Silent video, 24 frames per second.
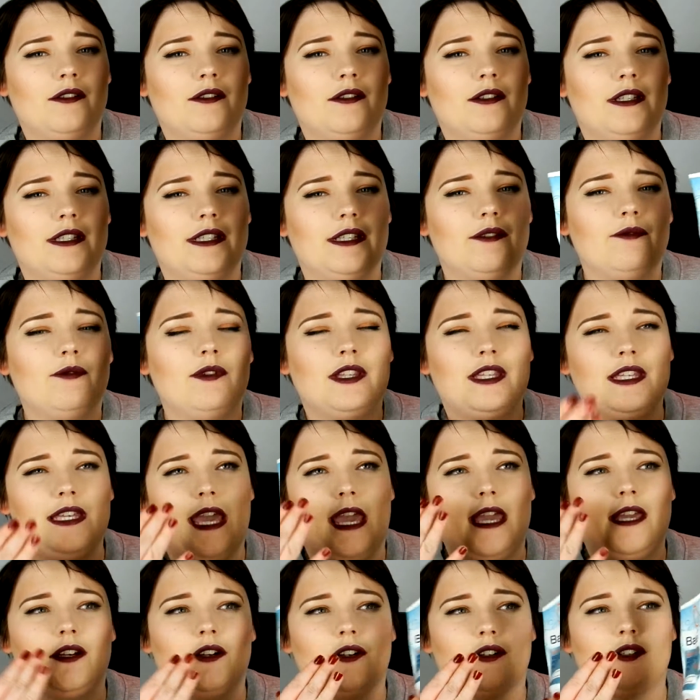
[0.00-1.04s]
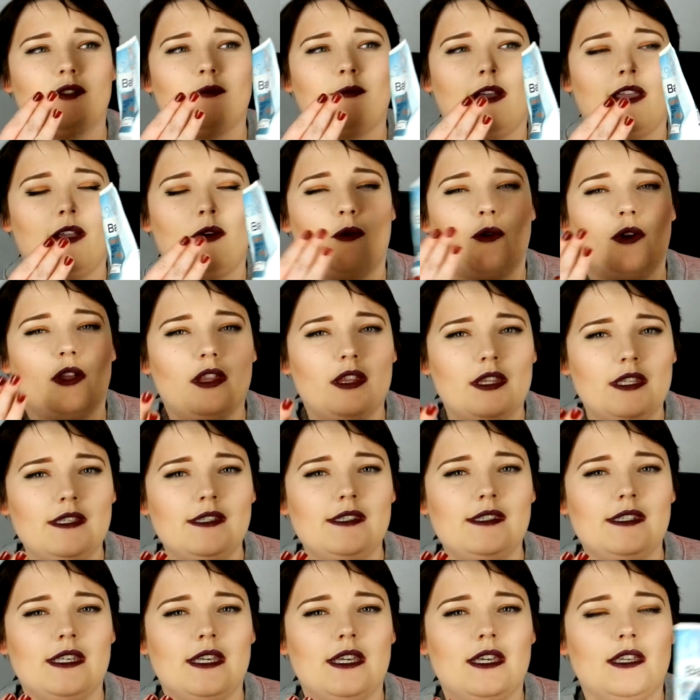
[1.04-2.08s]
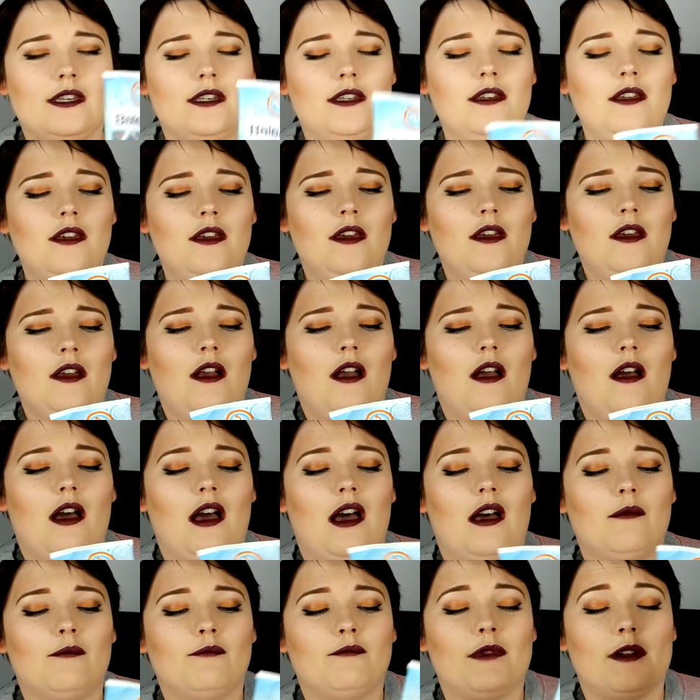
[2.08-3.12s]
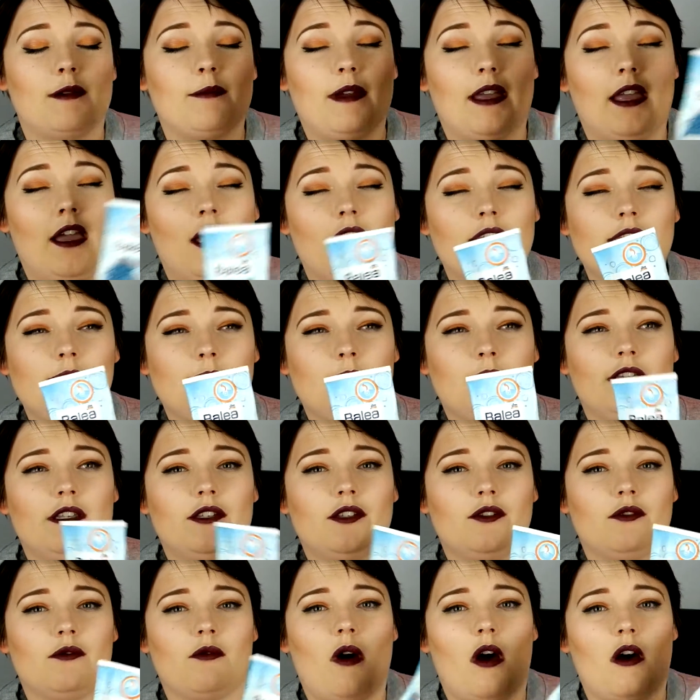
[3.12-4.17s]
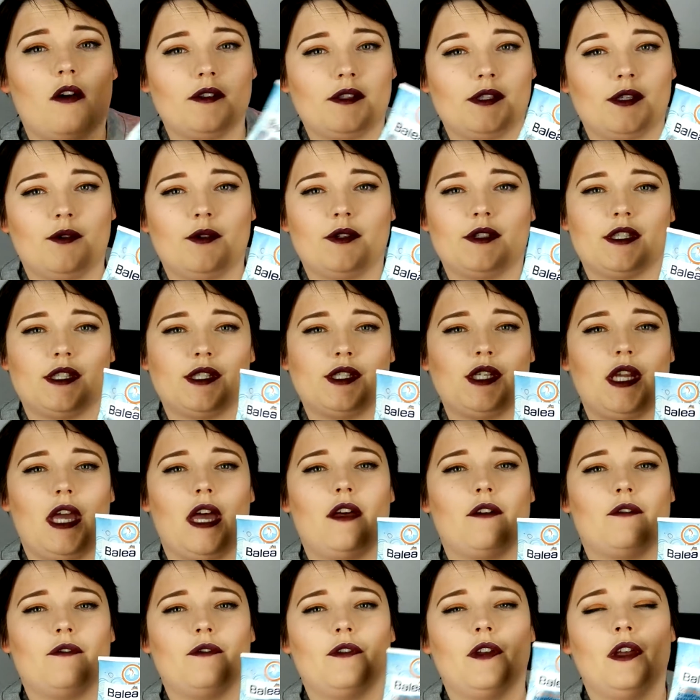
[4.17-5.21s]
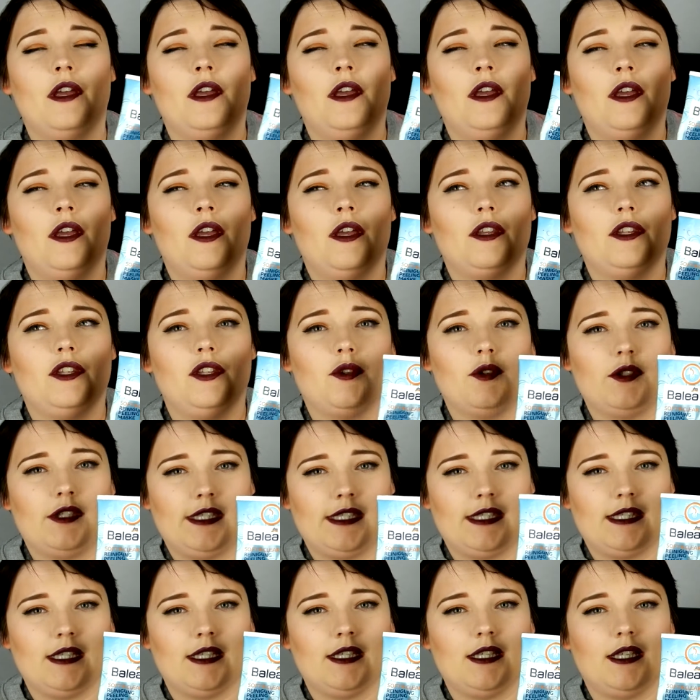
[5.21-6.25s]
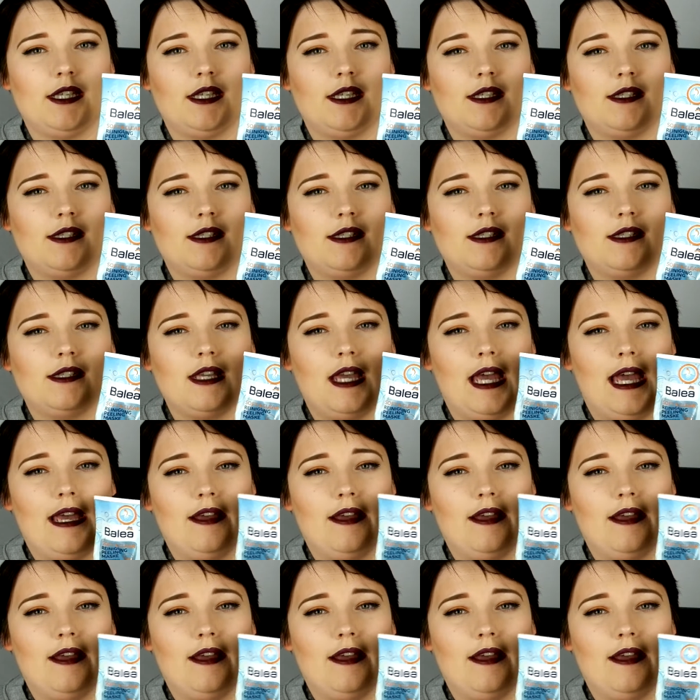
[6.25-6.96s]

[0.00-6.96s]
to my oily skin. But my husband, who also is a chef, uses this